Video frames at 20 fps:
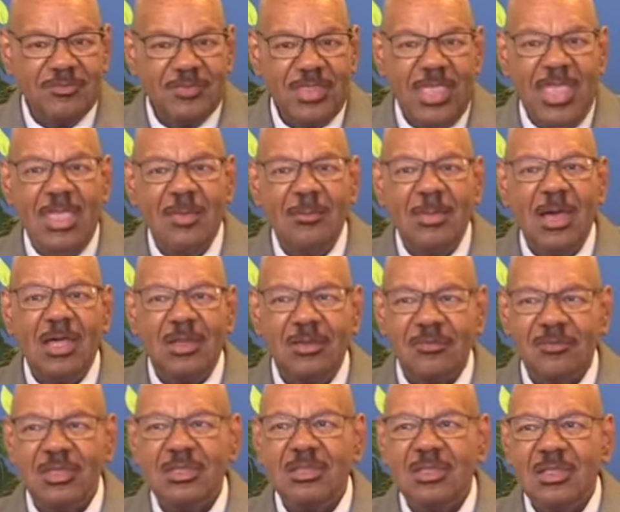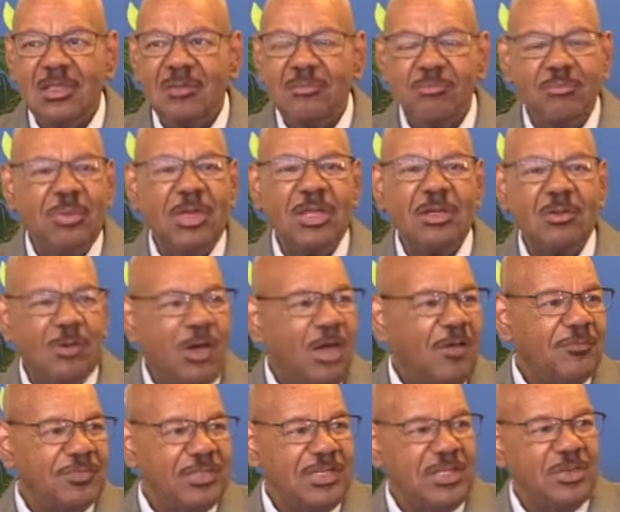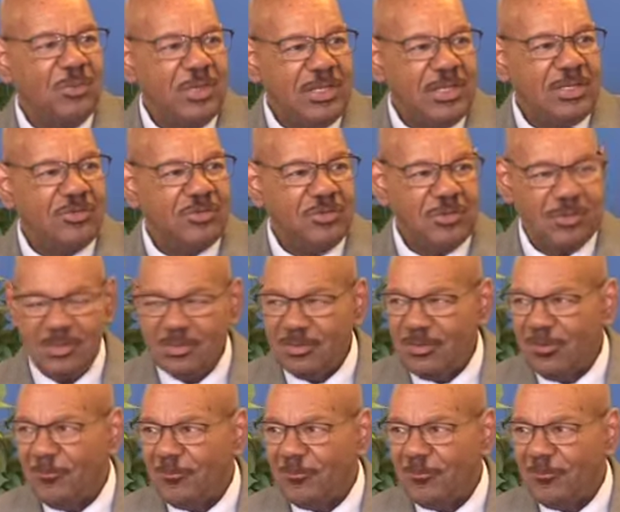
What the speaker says: came out of it better off than he went into it.